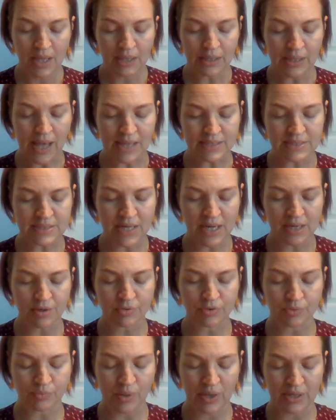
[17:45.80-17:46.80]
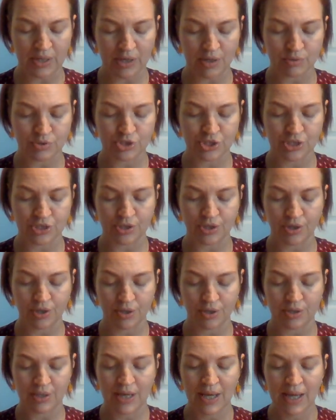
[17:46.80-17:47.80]
Last night on the radio, she'd
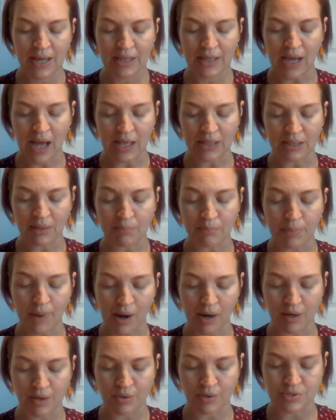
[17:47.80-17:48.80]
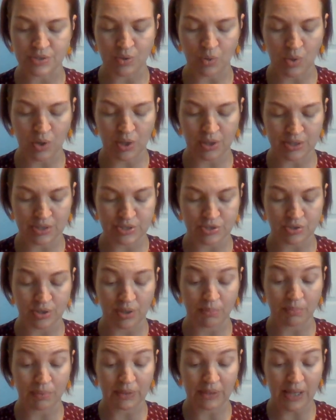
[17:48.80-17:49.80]
heard Guy Lombardo's
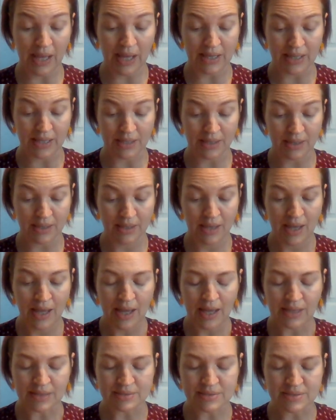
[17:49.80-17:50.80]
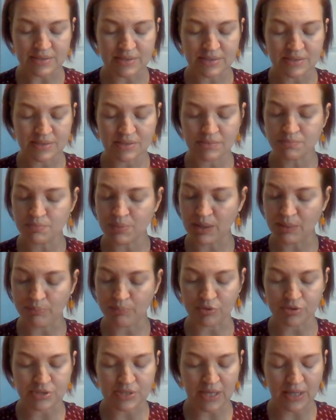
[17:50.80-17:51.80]
orchestra play it and
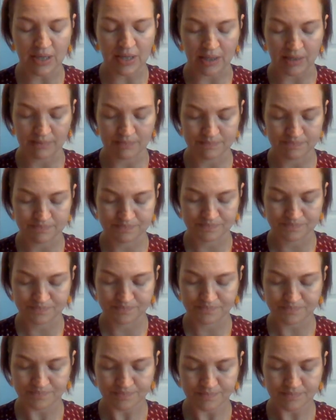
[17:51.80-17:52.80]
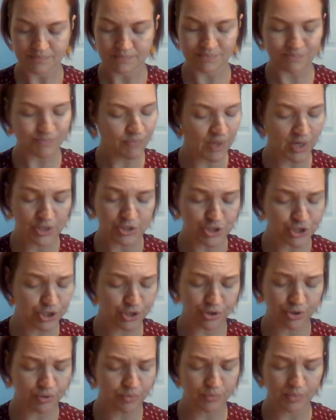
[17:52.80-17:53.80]
people singing. She
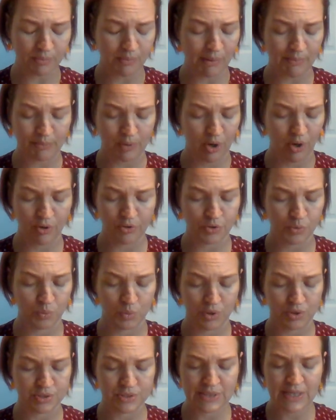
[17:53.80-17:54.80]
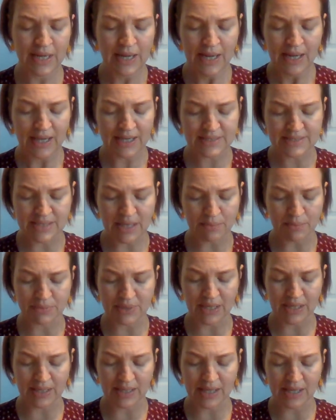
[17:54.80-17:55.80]
couldn't remember all the words, except
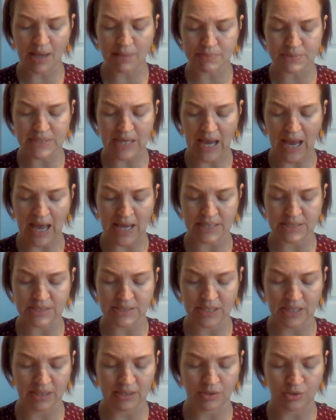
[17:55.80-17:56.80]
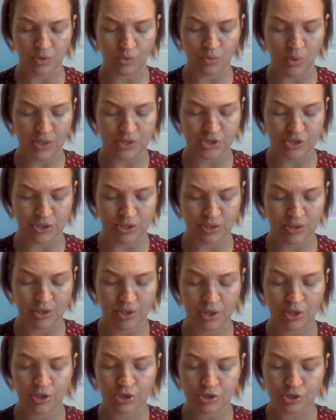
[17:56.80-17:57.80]
that it kept asking the question,
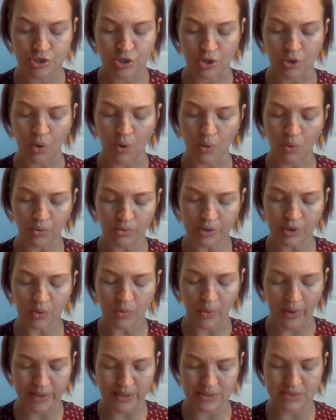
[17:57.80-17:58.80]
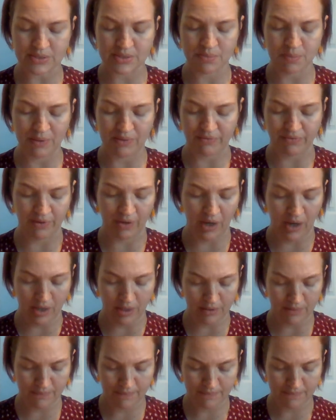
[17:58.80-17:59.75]
should old acquaintance be forgot?